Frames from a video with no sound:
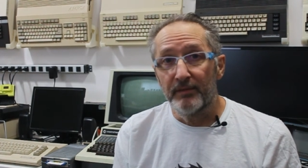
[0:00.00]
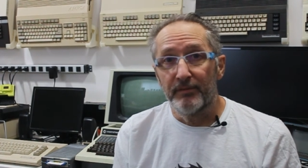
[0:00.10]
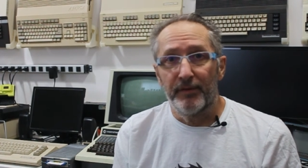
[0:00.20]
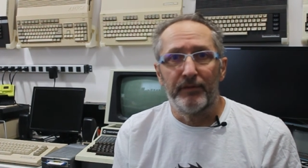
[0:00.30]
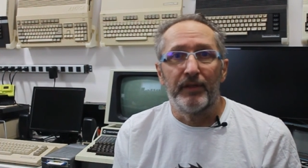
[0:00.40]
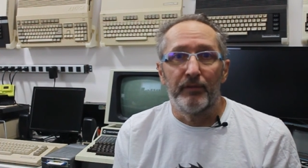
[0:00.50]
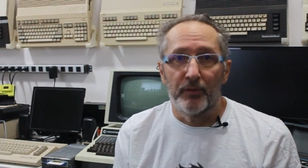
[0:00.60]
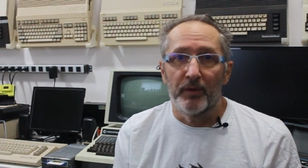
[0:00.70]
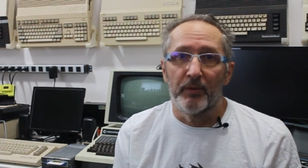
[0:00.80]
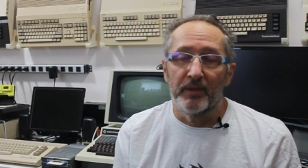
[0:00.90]

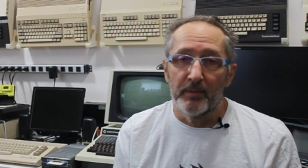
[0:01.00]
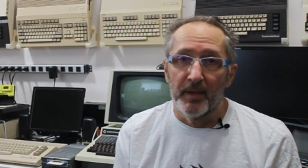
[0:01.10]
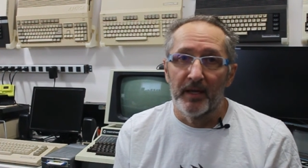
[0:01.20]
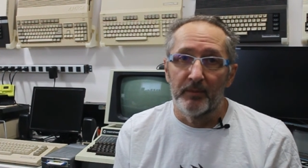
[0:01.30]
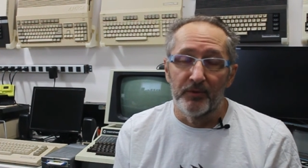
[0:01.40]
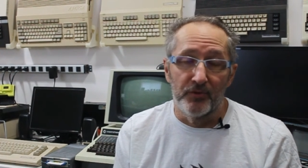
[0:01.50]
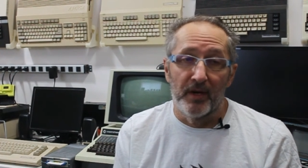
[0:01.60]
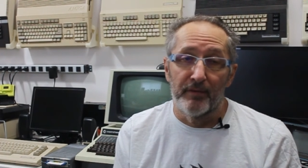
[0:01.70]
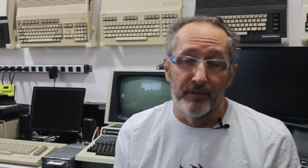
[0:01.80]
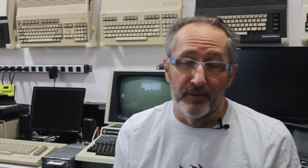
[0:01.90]
1541 compatible
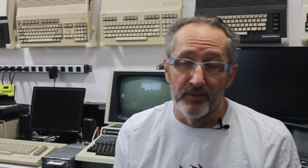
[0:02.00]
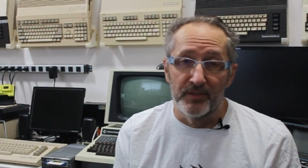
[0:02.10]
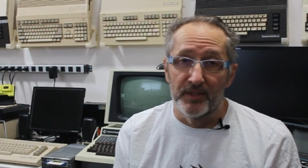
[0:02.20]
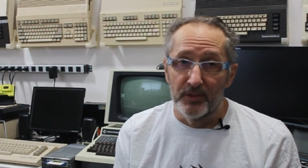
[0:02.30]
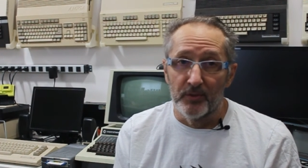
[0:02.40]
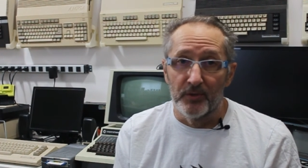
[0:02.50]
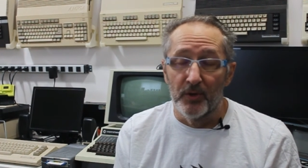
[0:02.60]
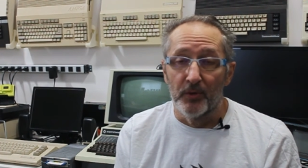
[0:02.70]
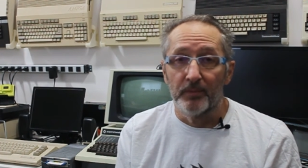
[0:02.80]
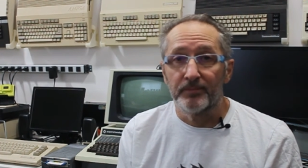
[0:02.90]
drive for those that don't
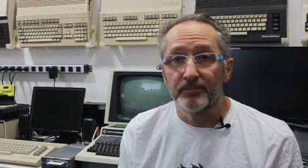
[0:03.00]
know,